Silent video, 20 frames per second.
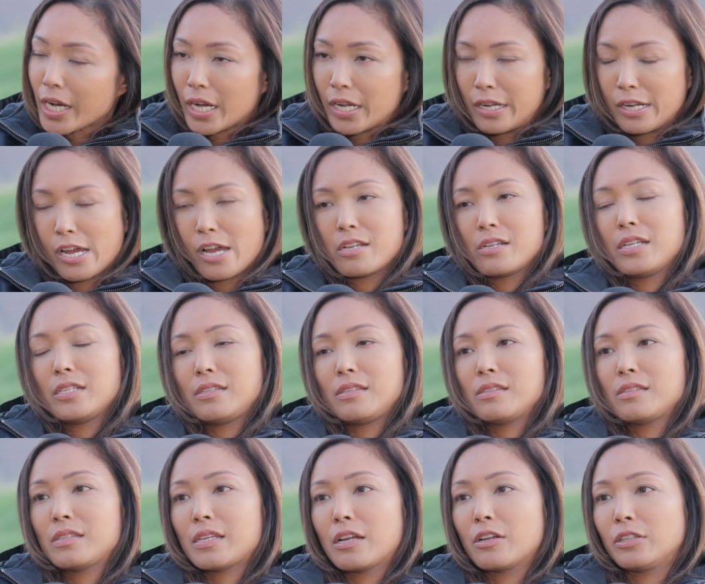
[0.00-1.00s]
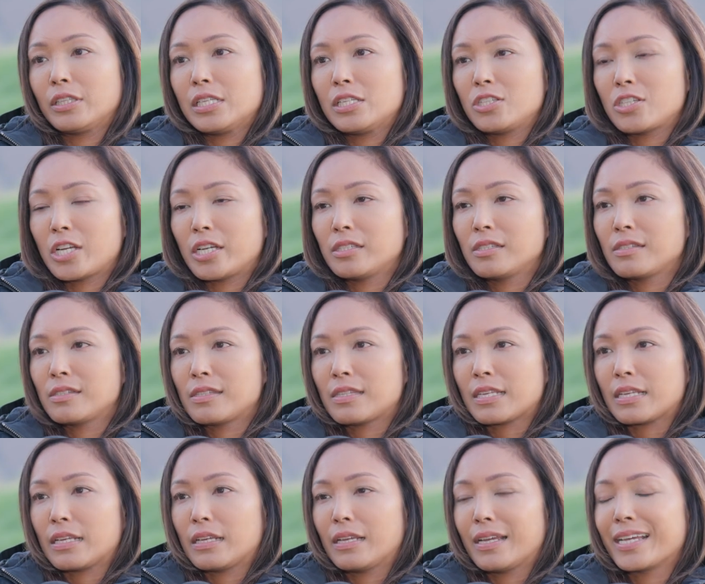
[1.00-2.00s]
and not necessarily just
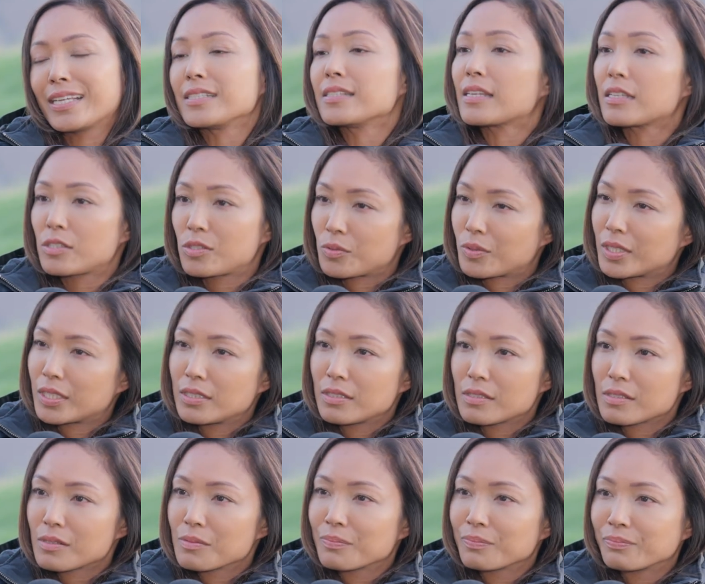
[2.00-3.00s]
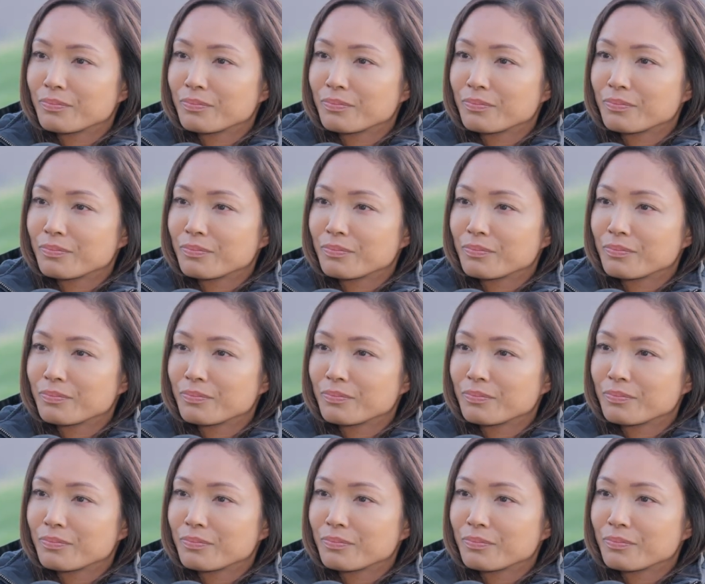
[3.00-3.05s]
the accessories.